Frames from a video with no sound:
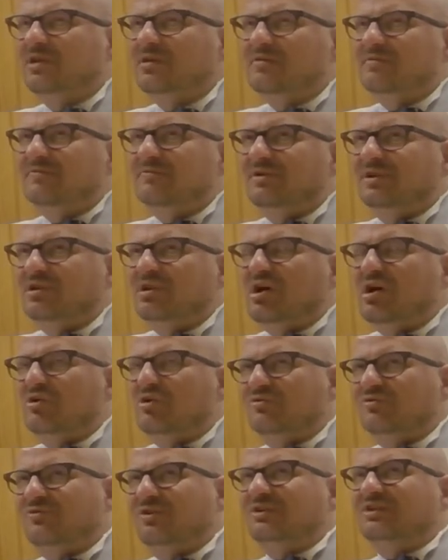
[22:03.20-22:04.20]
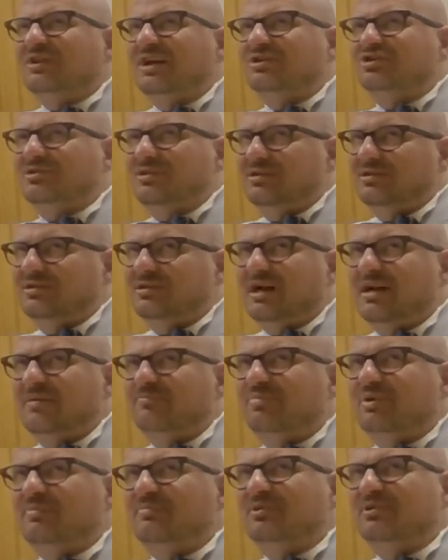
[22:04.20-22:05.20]
well, our financial
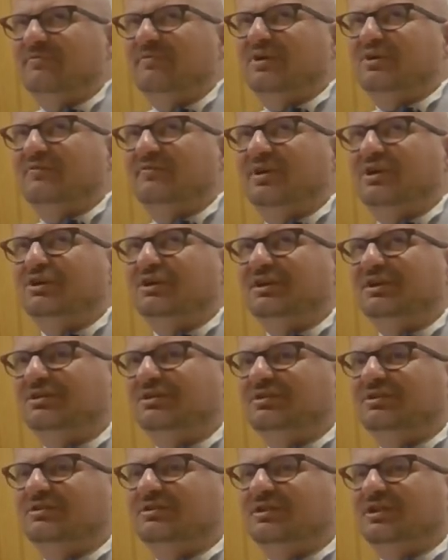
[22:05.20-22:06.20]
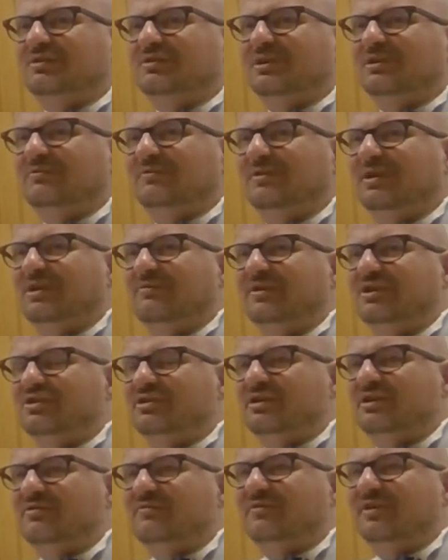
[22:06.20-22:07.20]
crime people were very interested, but when we
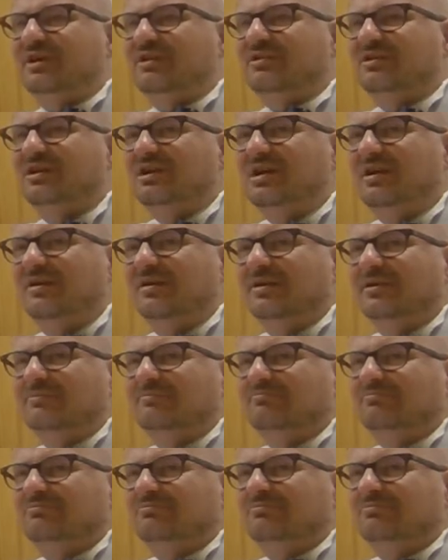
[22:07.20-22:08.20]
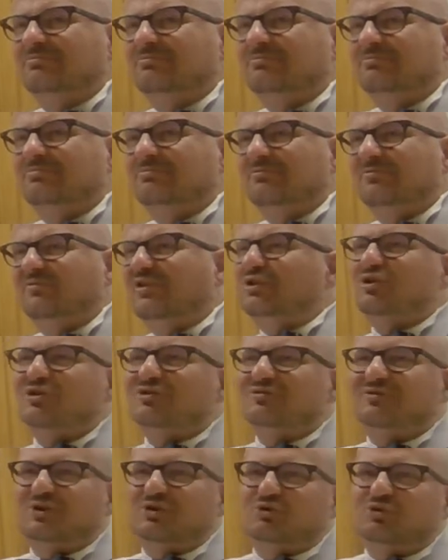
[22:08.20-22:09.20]
said that we
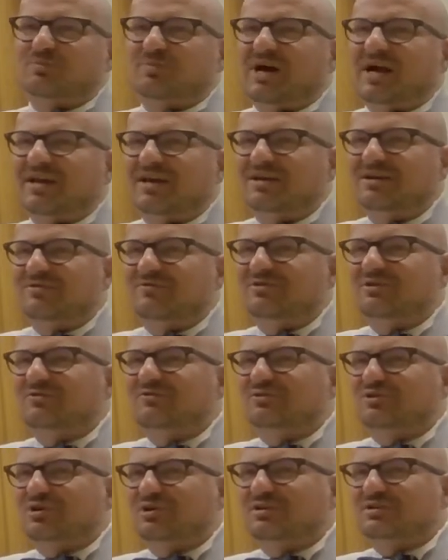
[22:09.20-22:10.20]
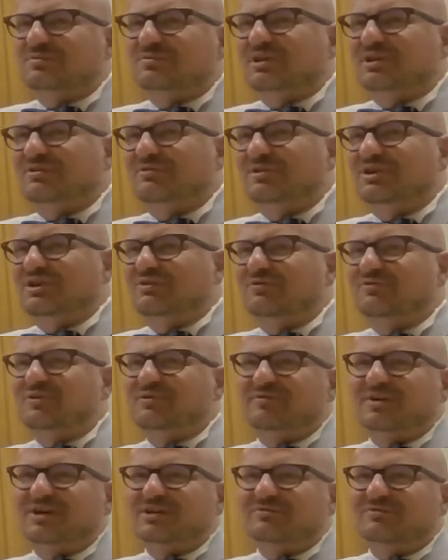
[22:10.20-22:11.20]
don't want to buy anything for us, but if we
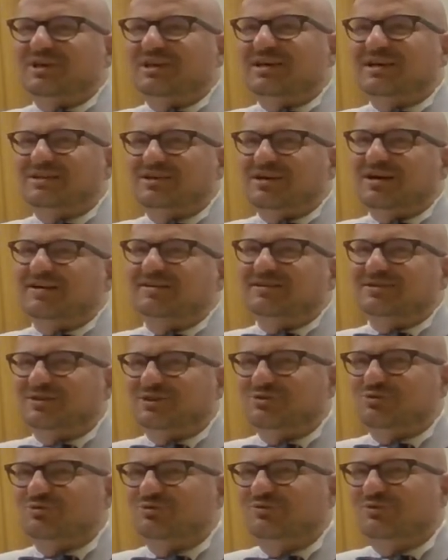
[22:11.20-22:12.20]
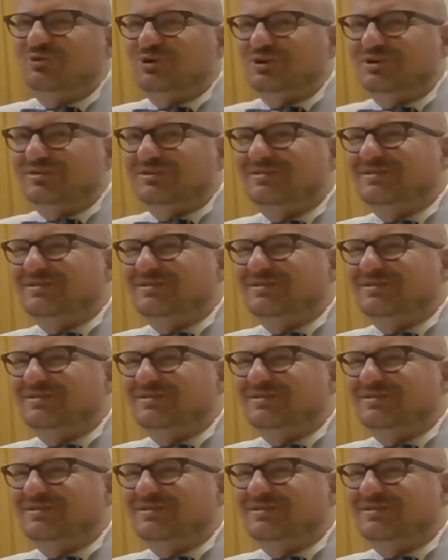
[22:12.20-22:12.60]
want, they can hire us to work